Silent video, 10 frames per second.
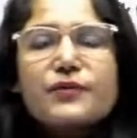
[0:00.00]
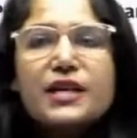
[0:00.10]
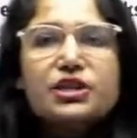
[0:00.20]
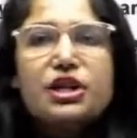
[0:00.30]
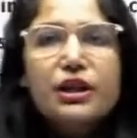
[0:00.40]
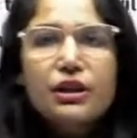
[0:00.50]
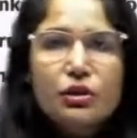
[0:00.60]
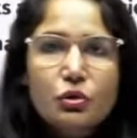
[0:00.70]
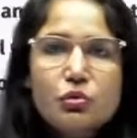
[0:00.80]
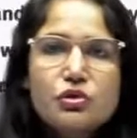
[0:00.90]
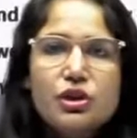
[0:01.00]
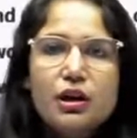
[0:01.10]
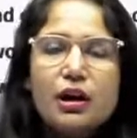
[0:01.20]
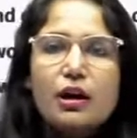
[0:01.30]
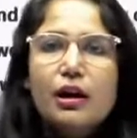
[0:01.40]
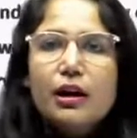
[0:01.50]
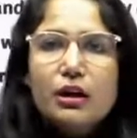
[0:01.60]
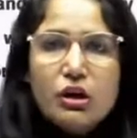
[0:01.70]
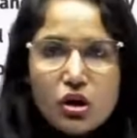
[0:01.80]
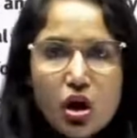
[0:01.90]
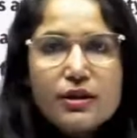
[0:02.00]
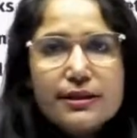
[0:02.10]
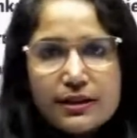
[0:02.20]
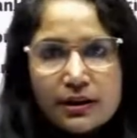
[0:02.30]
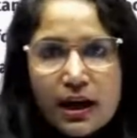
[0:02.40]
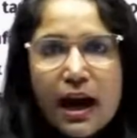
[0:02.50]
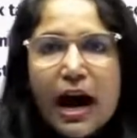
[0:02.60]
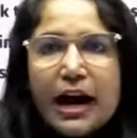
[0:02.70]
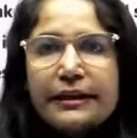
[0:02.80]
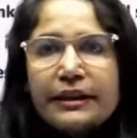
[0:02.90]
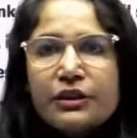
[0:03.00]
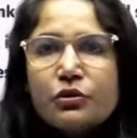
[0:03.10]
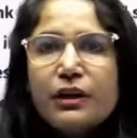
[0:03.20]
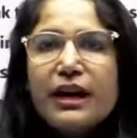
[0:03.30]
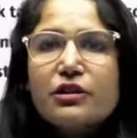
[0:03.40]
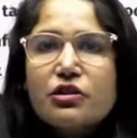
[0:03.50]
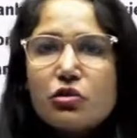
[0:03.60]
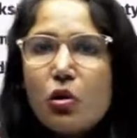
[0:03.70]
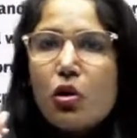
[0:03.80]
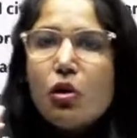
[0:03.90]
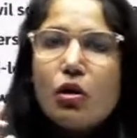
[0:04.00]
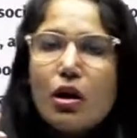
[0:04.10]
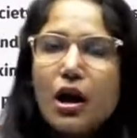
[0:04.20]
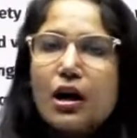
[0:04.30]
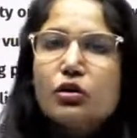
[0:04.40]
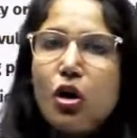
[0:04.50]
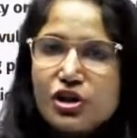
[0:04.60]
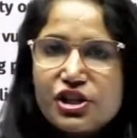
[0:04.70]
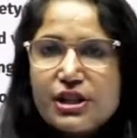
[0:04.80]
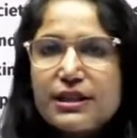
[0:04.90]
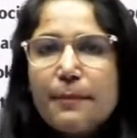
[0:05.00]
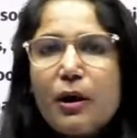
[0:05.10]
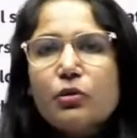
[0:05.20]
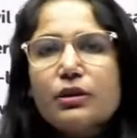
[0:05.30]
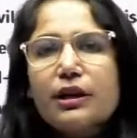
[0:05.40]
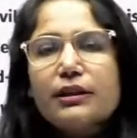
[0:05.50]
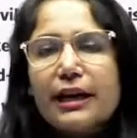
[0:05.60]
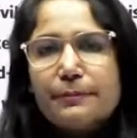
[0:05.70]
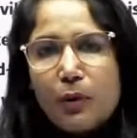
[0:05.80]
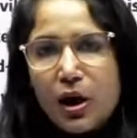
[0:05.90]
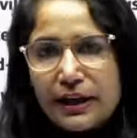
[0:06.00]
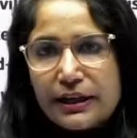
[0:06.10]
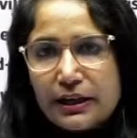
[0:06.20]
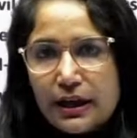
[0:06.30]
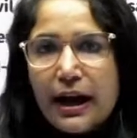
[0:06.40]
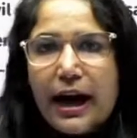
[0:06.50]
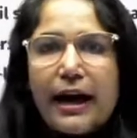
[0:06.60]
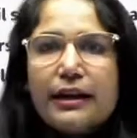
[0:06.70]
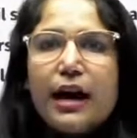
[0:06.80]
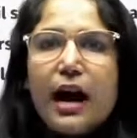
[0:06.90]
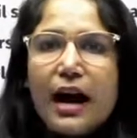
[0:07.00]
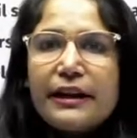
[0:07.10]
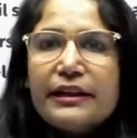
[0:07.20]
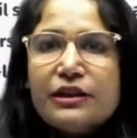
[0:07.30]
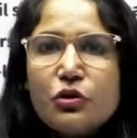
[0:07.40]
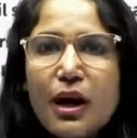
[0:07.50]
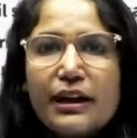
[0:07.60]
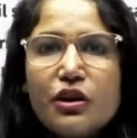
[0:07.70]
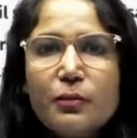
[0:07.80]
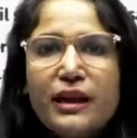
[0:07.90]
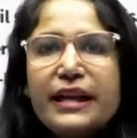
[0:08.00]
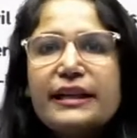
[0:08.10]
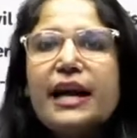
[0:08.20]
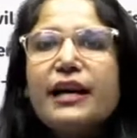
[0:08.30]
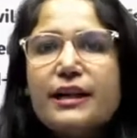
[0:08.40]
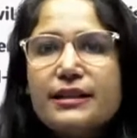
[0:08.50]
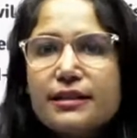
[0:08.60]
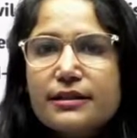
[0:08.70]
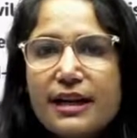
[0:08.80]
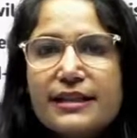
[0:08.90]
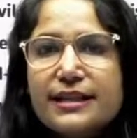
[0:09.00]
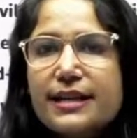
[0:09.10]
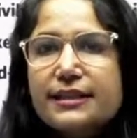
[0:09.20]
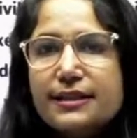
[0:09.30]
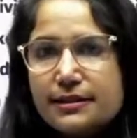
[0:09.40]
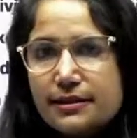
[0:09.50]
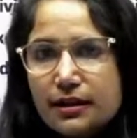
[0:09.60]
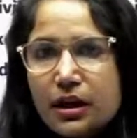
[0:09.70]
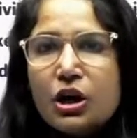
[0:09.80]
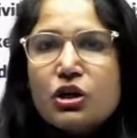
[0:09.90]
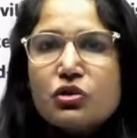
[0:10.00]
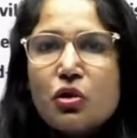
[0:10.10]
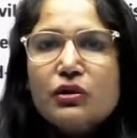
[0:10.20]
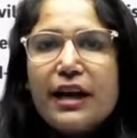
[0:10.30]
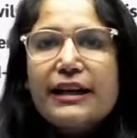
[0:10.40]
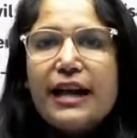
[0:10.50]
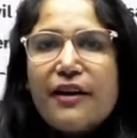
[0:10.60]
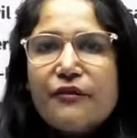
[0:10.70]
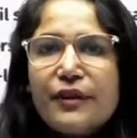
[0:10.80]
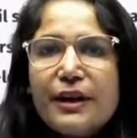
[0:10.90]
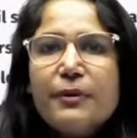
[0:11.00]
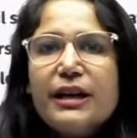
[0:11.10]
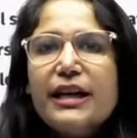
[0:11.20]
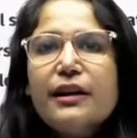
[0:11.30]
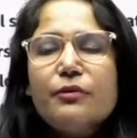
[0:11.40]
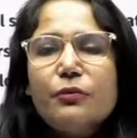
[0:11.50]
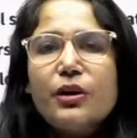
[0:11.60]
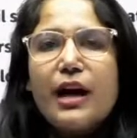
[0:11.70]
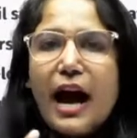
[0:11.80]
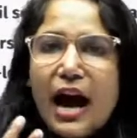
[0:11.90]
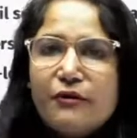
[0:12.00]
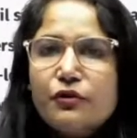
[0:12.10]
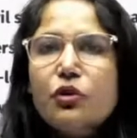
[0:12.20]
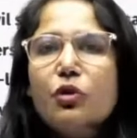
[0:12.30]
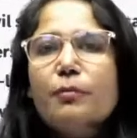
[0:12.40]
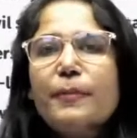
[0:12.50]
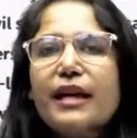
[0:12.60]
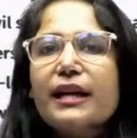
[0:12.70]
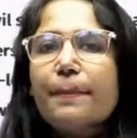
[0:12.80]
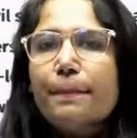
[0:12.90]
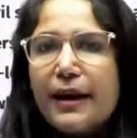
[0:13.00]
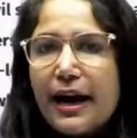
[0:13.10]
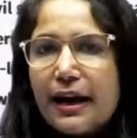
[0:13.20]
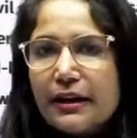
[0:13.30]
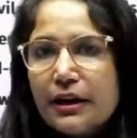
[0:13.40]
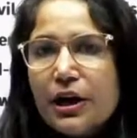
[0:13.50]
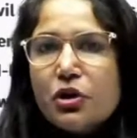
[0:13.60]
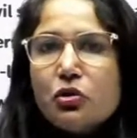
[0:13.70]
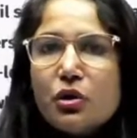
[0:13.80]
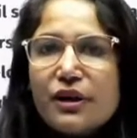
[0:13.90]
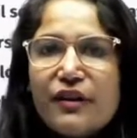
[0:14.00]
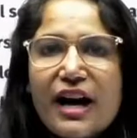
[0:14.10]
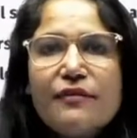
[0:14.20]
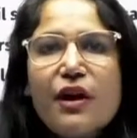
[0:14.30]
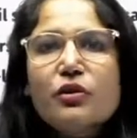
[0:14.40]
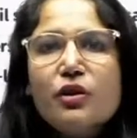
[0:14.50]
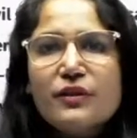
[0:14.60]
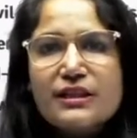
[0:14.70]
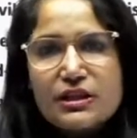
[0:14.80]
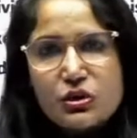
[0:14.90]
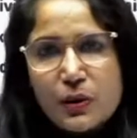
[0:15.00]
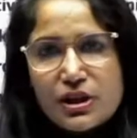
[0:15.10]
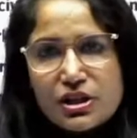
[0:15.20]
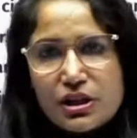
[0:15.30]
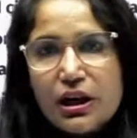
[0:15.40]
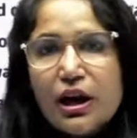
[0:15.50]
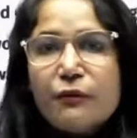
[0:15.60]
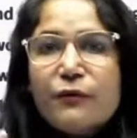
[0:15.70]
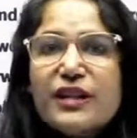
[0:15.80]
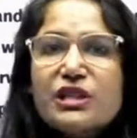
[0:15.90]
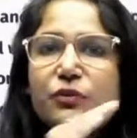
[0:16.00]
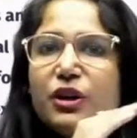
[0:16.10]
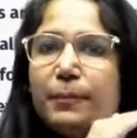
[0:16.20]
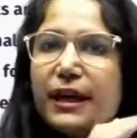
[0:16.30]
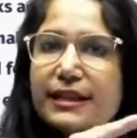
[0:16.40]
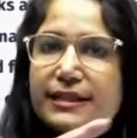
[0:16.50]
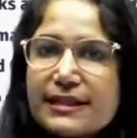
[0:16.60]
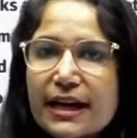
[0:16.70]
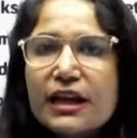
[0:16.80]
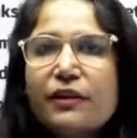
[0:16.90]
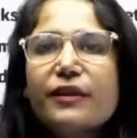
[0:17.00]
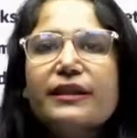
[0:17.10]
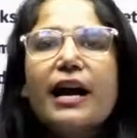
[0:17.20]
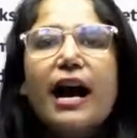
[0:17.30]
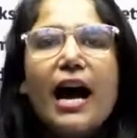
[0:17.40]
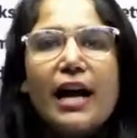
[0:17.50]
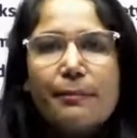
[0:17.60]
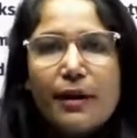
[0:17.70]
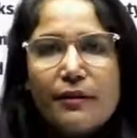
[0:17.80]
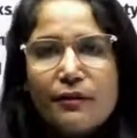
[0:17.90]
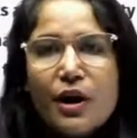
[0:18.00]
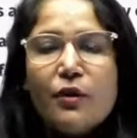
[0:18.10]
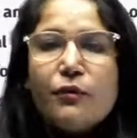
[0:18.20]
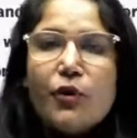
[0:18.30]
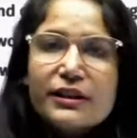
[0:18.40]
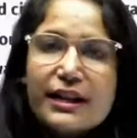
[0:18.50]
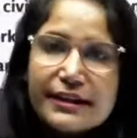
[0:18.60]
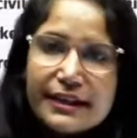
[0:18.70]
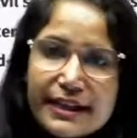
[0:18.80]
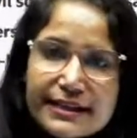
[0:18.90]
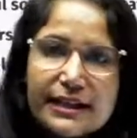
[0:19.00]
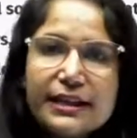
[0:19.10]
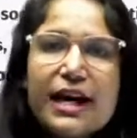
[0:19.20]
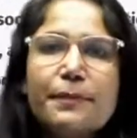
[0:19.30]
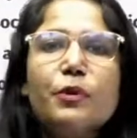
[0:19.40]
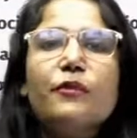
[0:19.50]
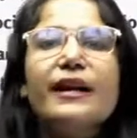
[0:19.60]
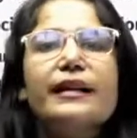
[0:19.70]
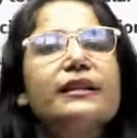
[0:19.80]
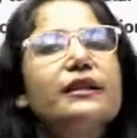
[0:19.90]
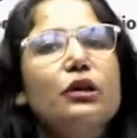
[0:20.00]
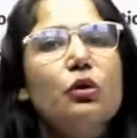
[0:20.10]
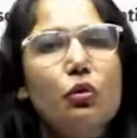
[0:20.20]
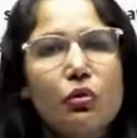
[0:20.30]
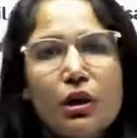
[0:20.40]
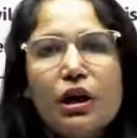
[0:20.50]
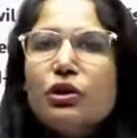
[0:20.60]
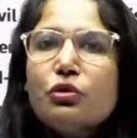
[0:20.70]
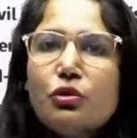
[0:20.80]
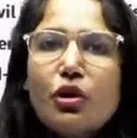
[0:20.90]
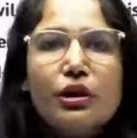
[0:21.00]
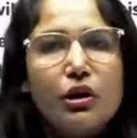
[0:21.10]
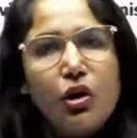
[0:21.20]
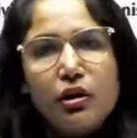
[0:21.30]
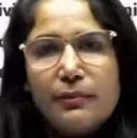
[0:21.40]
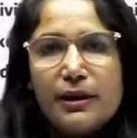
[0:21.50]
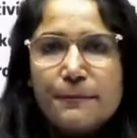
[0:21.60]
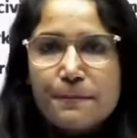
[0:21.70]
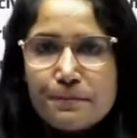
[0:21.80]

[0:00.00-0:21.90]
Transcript: such a huge loss, I need to get so cautious about that point, and I need to accumulate a consensus so that everybody would have to make a plan to revive out of the situation, which would be in sync with the IMF for the reason they are providing the loan to your economy.